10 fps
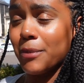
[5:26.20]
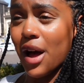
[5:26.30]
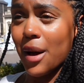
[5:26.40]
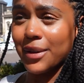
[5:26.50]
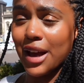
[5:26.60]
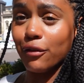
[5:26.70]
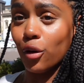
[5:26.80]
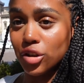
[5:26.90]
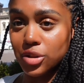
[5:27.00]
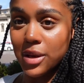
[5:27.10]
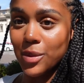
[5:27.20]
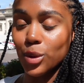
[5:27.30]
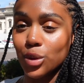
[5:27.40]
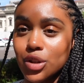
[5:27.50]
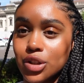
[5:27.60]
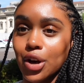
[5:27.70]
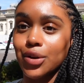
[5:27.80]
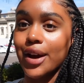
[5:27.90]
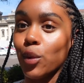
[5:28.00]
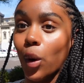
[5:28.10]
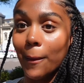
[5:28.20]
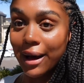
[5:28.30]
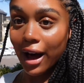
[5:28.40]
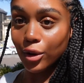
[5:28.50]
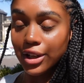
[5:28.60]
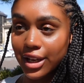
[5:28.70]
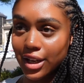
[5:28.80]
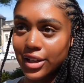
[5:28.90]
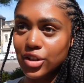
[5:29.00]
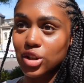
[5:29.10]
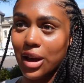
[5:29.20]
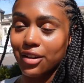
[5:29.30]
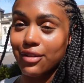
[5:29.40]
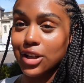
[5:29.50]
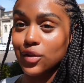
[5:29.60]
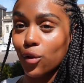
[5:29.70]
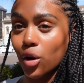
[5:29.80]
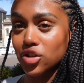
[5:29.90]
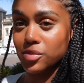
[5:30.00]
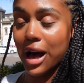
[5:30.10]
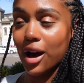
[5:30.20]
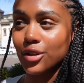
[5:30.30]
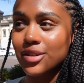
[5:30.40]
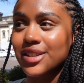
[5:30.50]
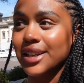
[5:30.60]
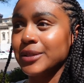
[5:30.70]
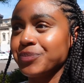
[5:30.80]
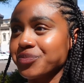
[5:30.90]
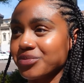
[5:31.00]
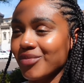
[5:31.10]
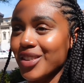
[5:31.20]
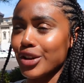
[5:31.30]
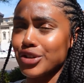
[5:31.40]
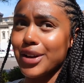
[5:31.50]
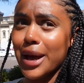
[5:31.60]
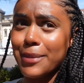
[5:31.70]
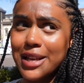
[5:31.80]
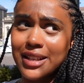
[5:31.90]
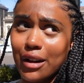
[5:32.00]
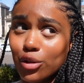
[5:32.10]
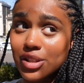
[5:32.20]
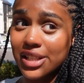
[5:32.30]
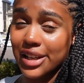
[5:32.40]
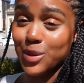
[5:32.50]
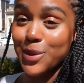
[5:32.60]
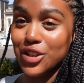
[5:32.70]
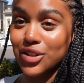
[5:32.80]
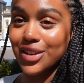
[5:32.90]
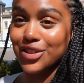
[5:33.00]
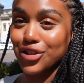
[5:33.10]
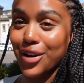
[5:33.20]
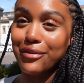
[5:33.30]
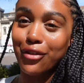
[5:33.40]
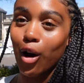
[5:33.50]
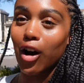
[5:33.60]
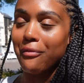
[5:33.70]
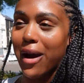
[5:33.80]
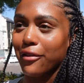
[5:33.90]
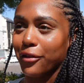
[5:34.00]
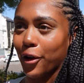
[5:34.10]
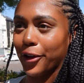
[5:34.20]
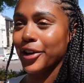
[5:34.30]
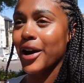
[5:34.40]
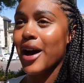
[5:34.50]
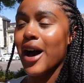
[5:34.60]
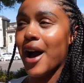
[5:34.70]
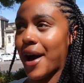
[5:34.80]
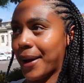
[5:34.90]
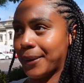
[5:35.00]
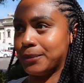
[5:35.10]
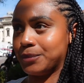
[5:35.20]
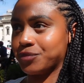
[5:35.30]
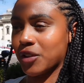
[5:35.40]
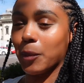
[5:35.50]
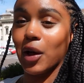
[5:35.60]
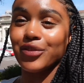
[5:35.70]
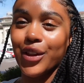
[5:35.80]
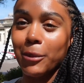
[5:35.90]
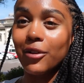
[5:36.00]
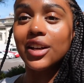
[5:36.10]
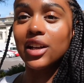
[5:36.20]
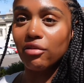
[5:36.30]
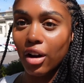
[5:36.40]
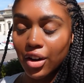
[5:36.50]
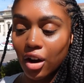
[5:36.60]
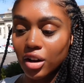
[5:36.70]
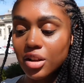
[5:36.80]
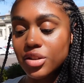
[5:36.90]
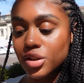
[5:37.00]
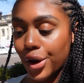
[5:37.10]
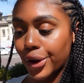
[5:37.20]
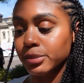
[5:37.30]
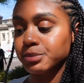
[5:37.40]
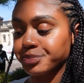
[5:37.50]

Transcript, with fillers: um, get 400 people to donate one pound each so I can raise 400 pounds. So yeah, basically I've got six weeks to train for a half marathon, um, but I'm already a runner, so